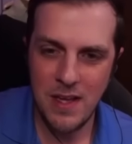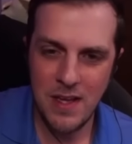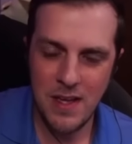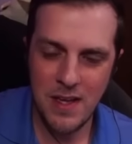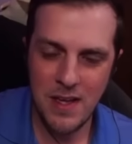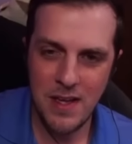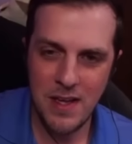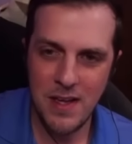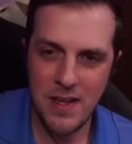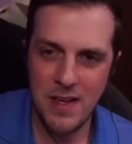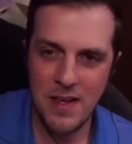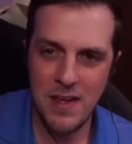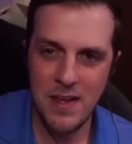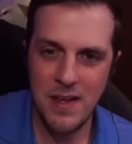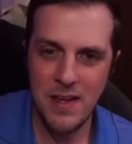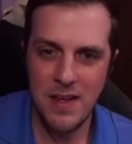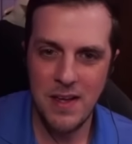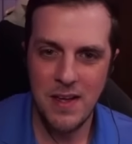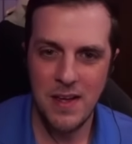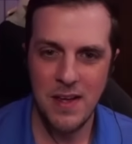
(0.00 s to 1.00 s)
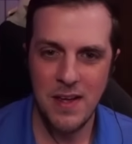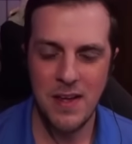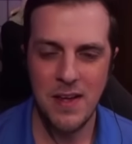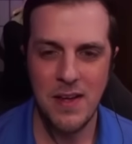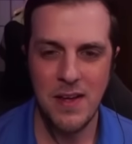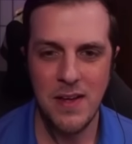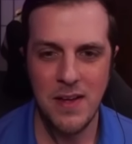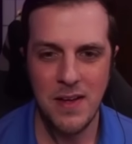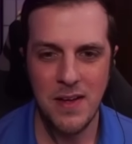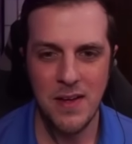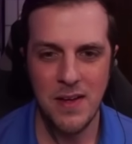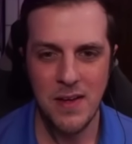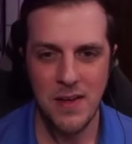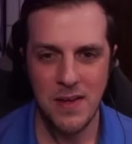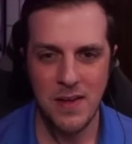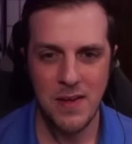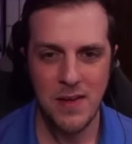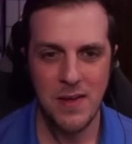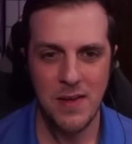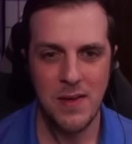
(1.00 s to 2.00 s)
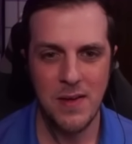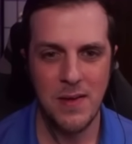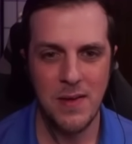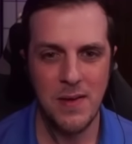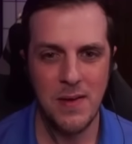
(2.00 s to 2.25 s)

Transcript: No words are spoken by the person on screen.